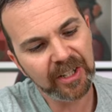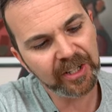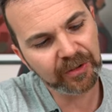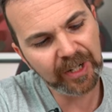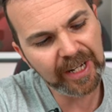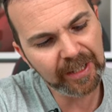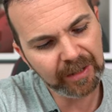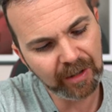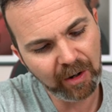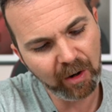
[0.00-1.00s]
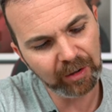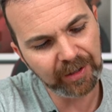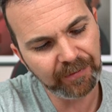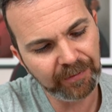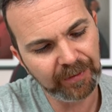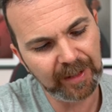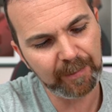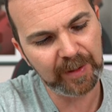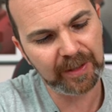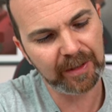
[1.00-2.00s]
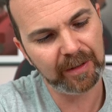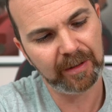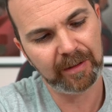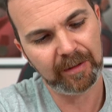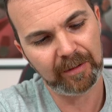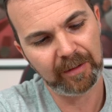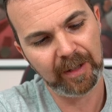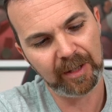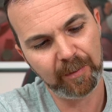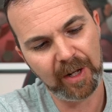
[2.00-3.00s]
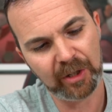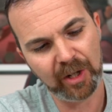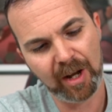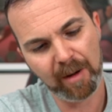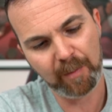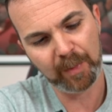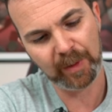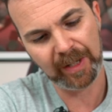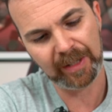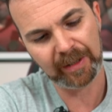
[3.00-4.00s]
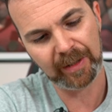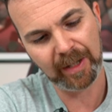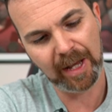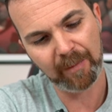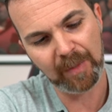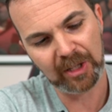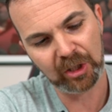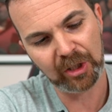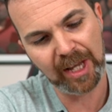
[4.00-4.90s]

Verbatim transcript: The screen only flips this much up and that much